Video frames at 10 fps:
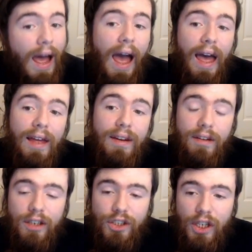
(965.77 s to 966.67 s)

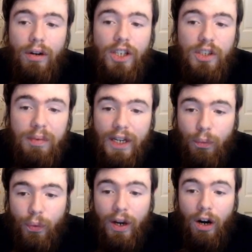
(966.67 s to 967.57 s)
And generally
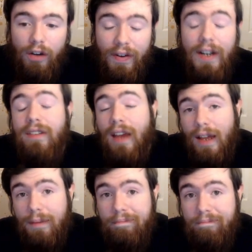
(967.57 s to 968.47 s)
speaking, we are very sad.